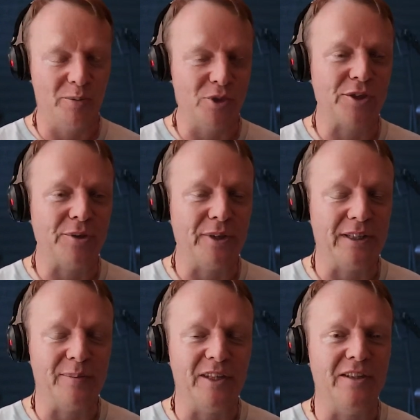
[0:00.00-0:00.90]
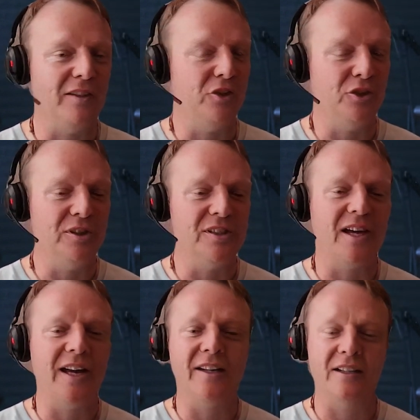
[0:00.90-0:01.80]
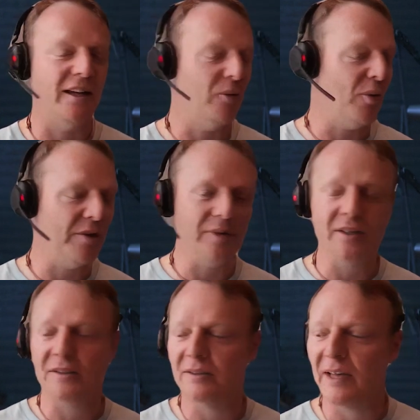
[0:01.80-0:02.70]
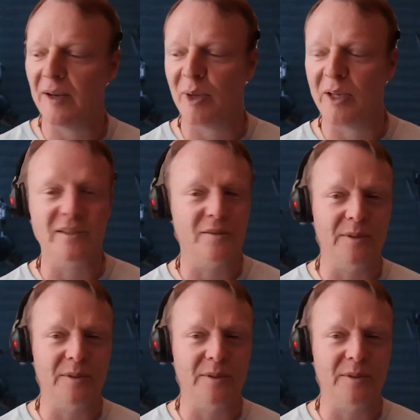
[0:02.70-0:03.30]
We were showing them the new design, and they're like, "Why have we got two hand bases?